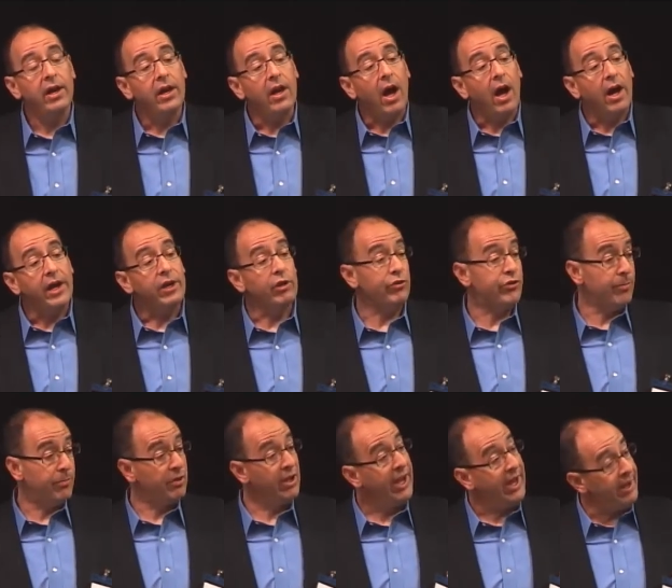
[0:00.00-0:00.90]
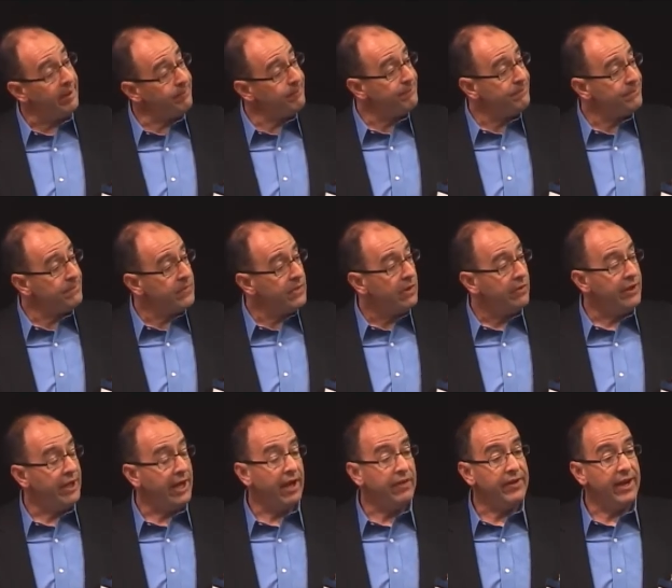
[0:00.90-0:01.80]
Uh, here's the plan.
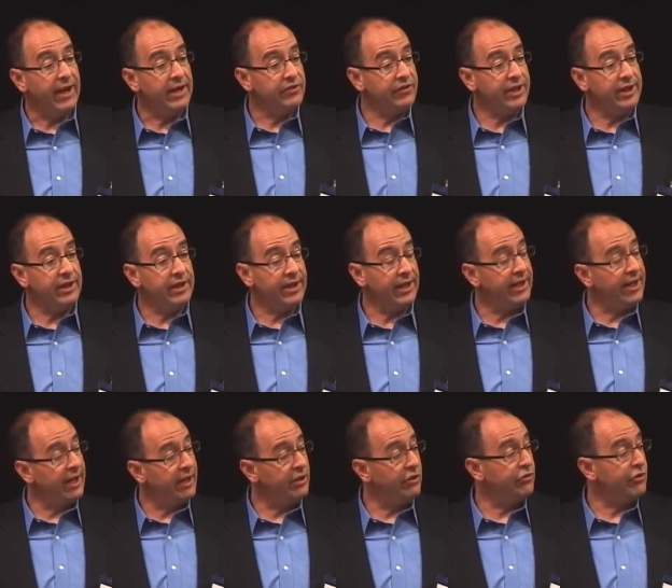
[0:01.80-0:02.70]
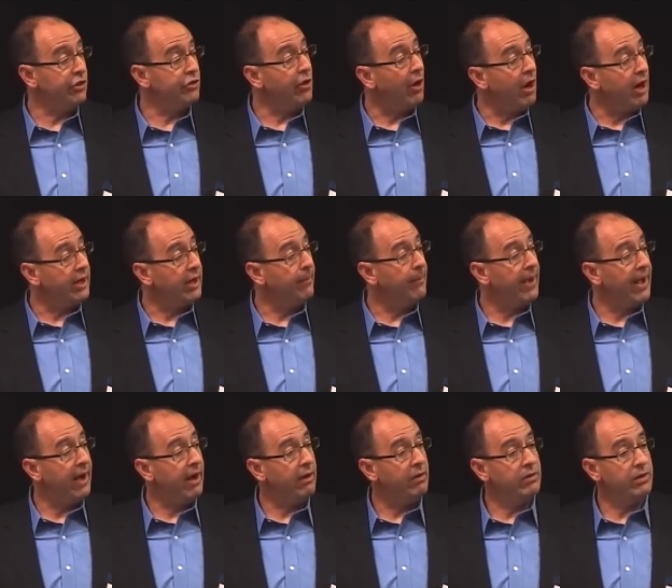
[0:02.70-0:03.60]
The, the idea, again, is to talk
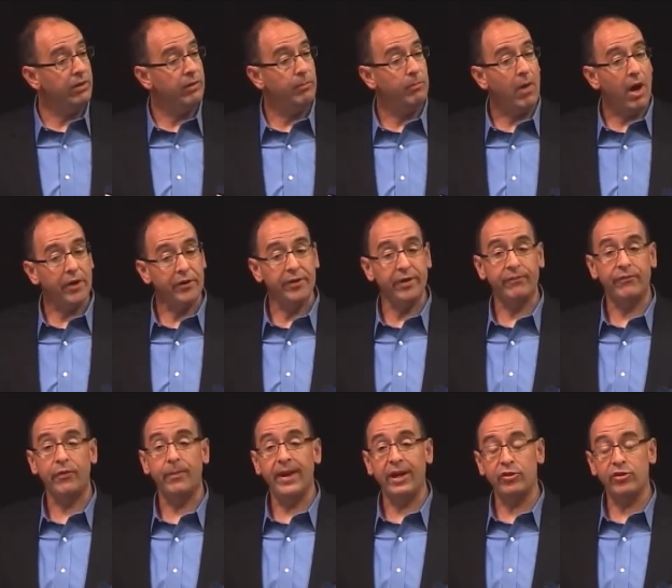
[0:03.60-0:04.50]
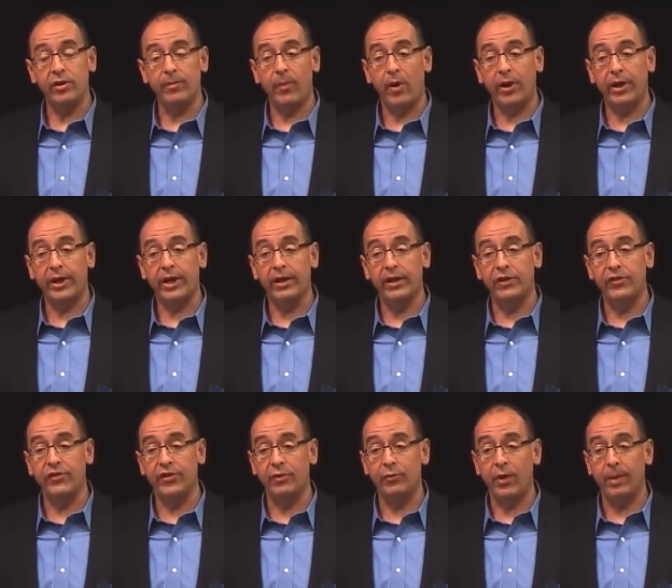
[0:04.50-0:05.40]
about modern information
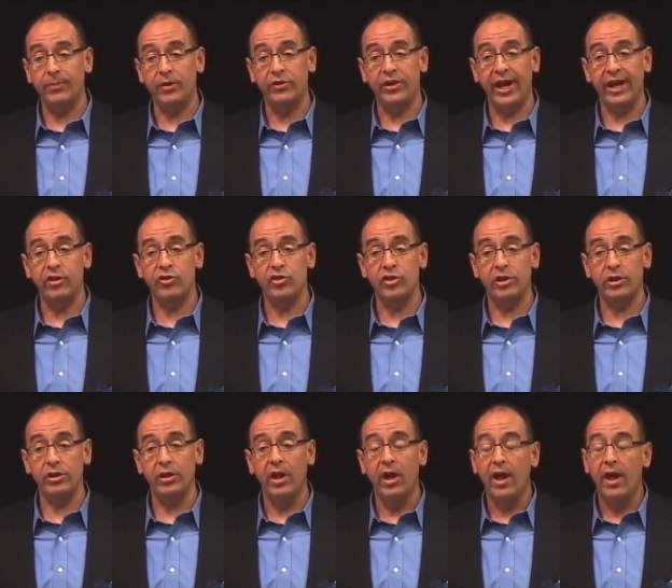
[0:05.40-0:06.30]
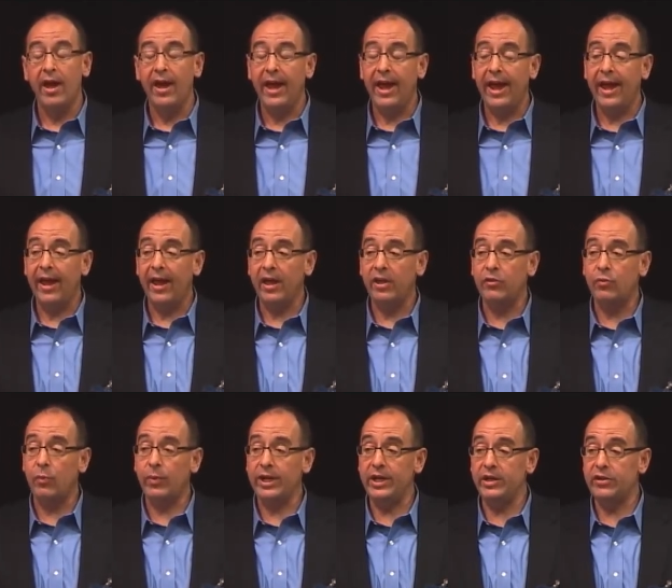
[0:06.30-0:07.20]
markets and reputation. And
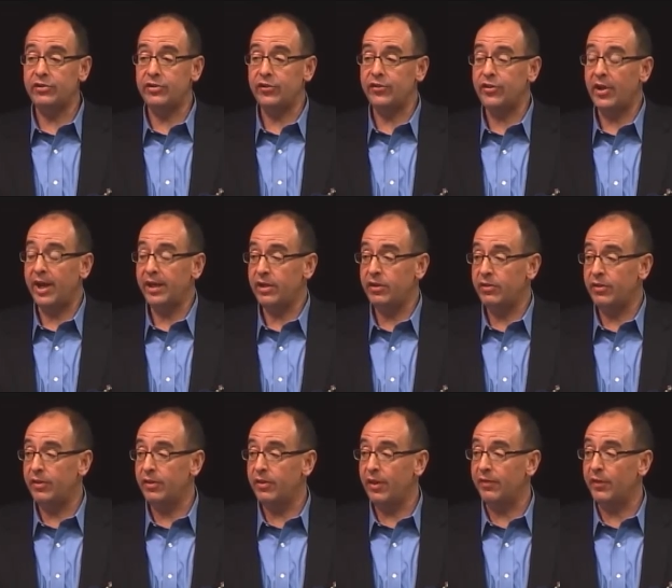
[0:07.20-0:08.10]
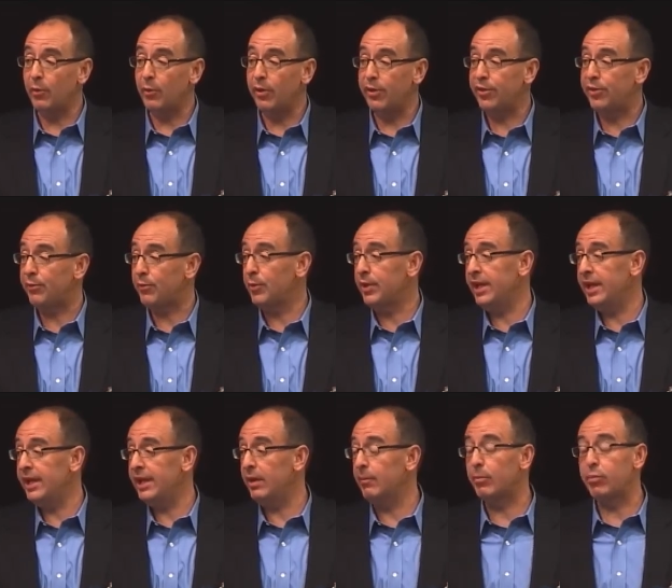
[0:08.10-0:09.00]
we decided that there were
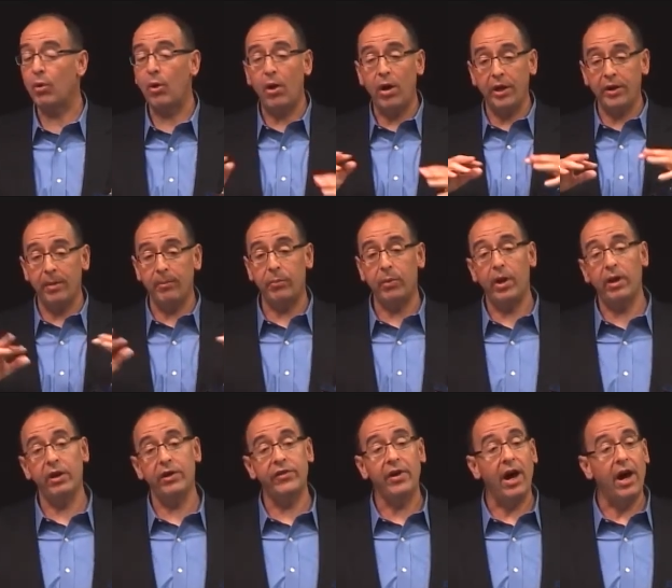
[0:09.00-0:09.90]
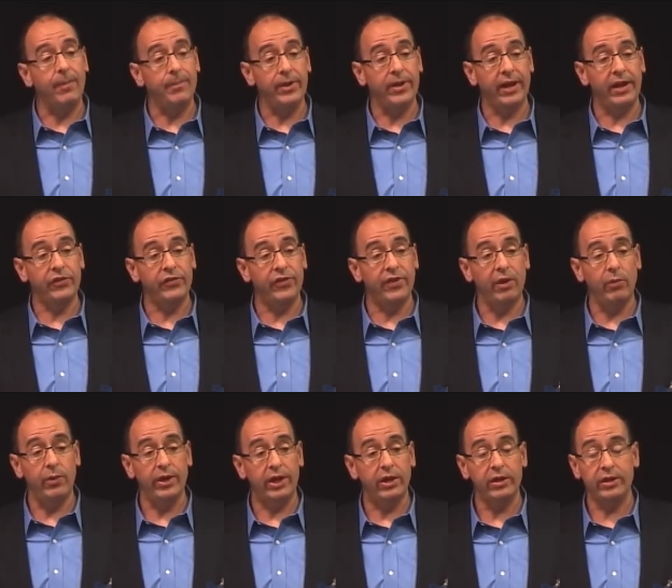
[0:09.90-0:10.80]
three broad umbrella topics that
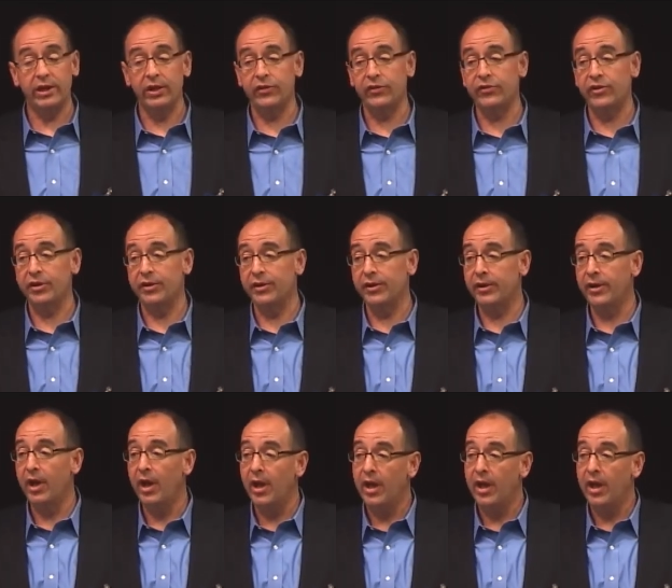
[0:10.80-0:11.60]
we could consider.